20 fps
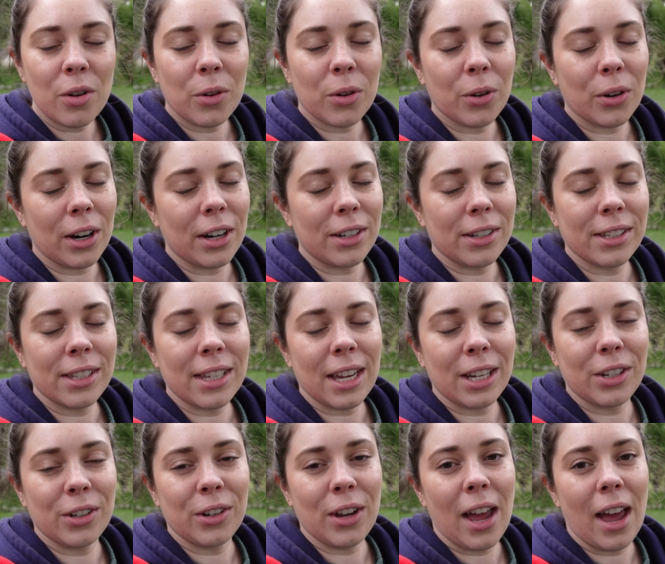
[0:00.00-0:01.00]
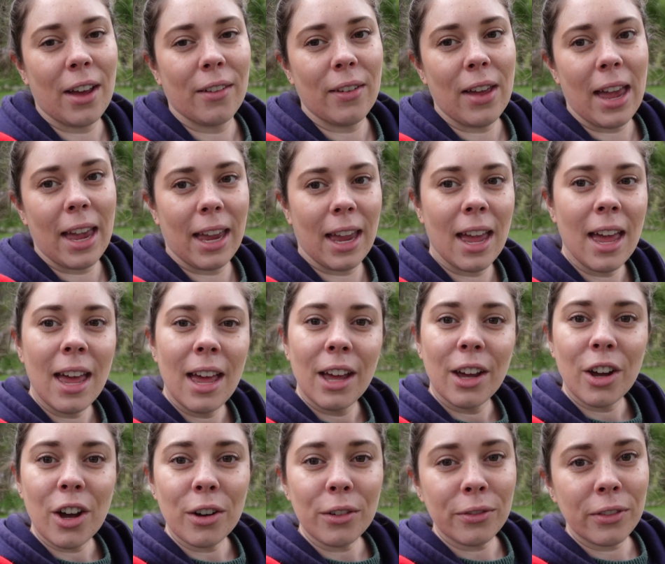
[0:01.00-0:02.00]
or else I do have a
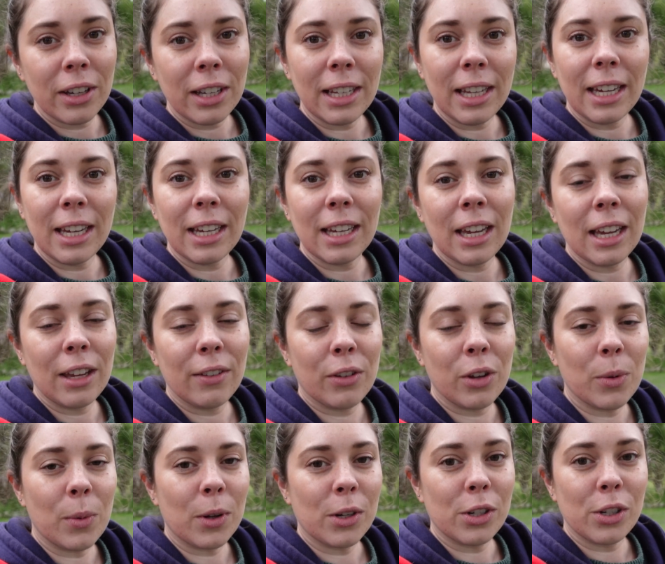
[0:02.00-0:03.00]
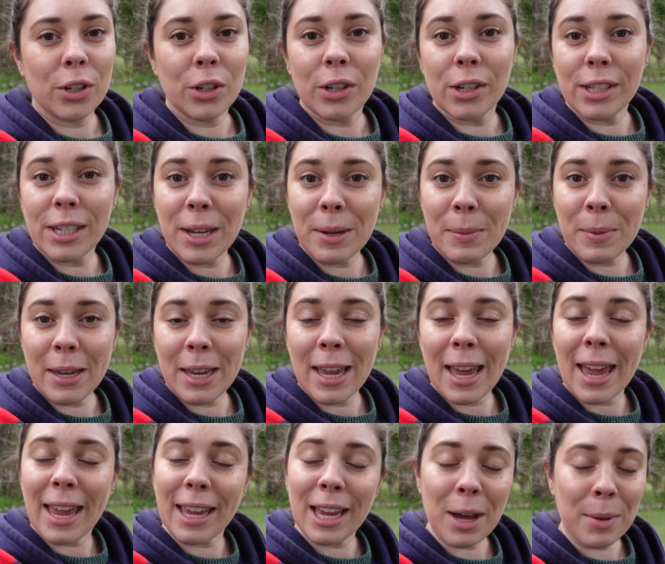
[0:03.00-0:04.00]
coffee link if you want to tip me
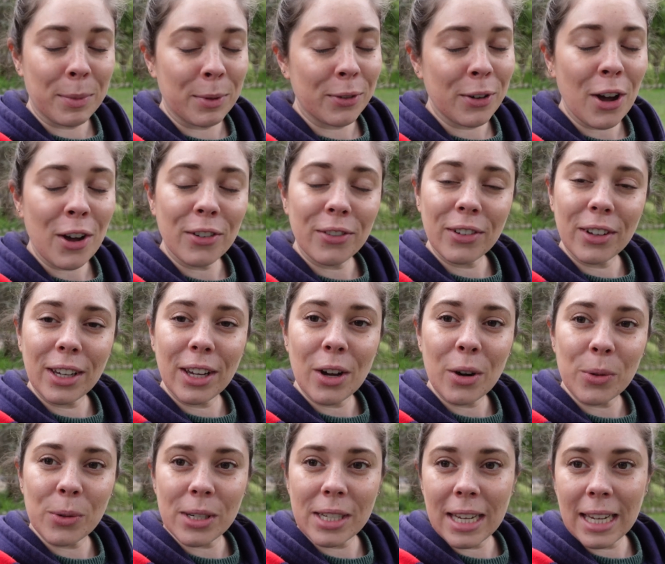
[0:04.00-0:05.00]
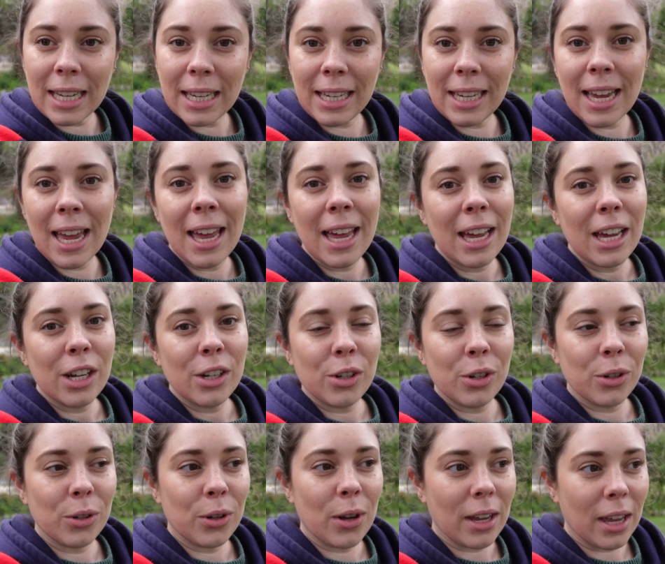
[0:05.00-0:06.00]
a cup of coffee or tea
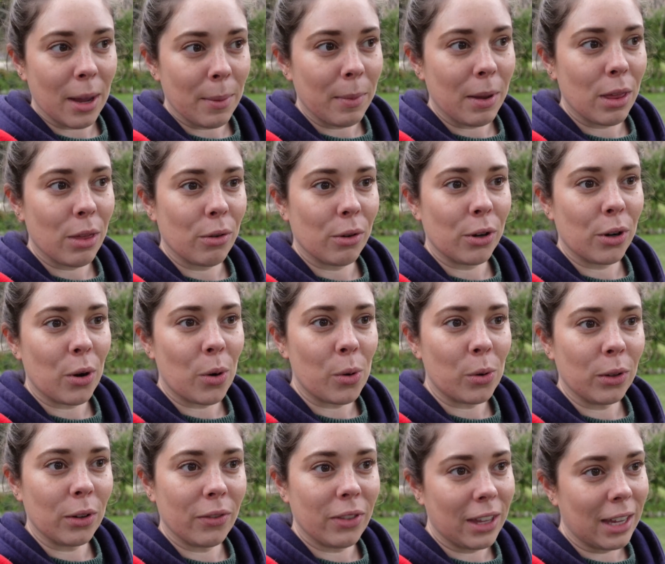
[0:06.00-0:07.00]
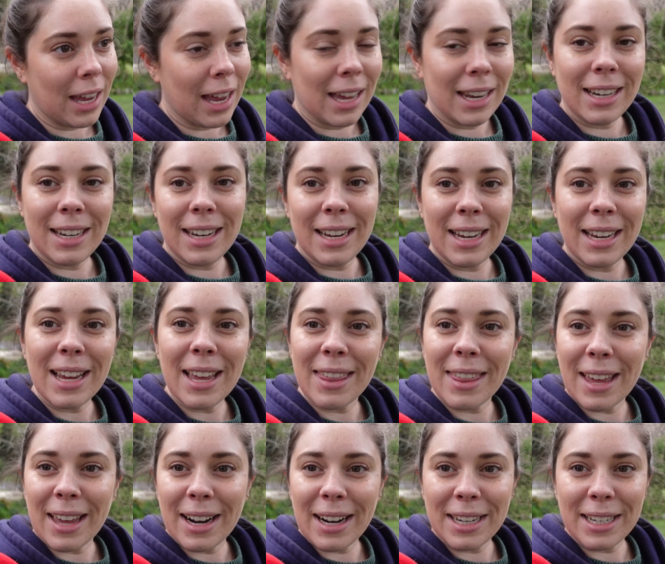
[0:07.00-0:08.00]
to get me through all of the editing
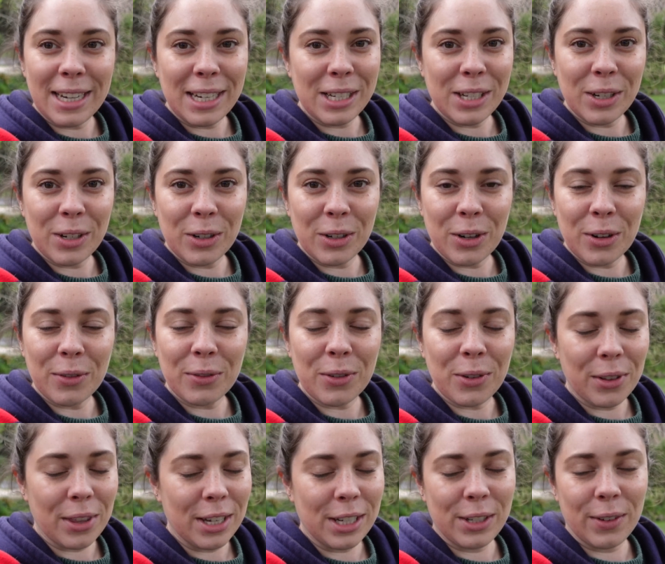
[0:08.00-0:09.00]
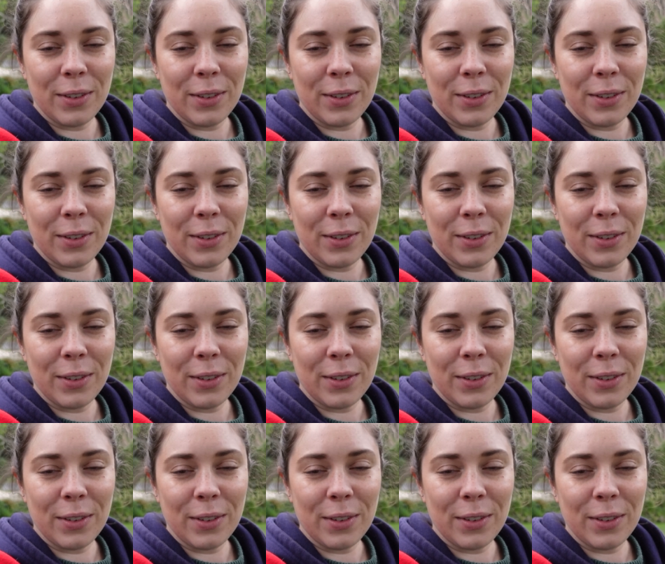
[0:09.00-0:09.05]
that I need to do for these